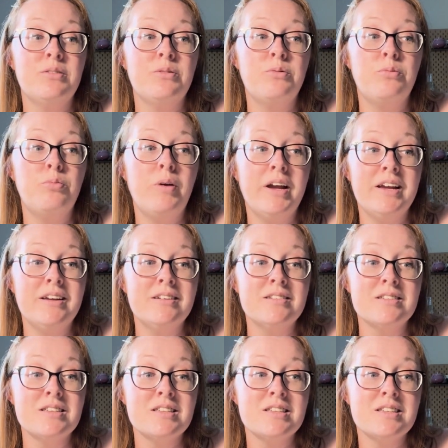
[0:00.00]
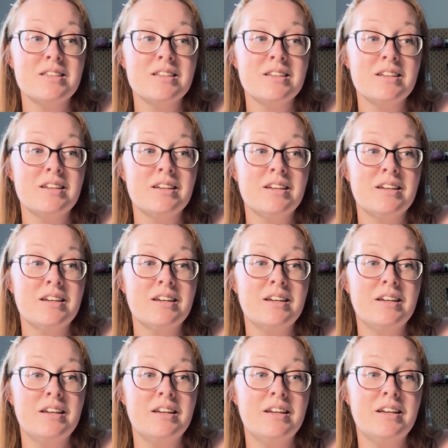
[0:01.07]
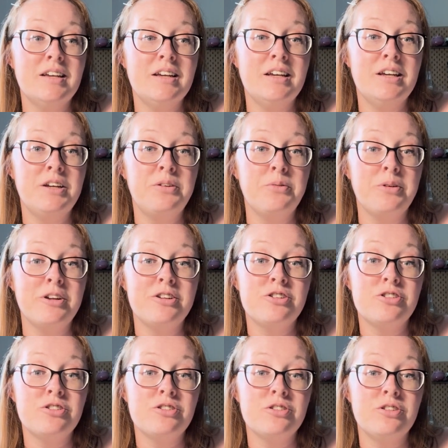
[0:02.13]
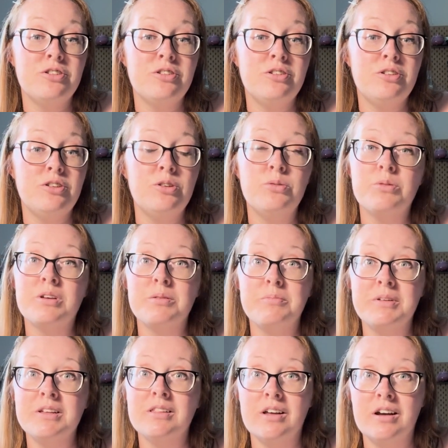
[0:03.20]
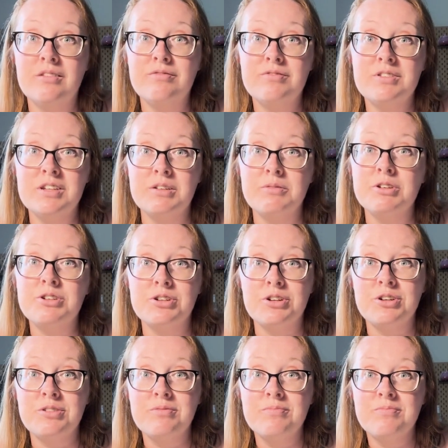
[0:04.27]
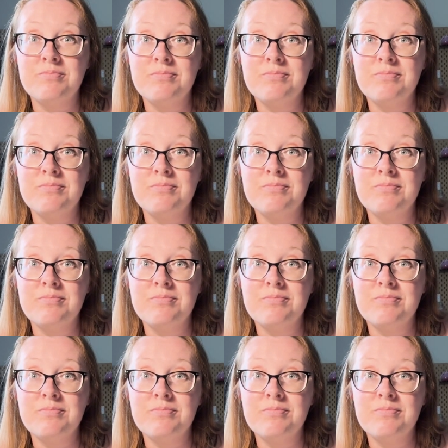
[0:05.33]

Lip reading: ways in which you can be loved in return.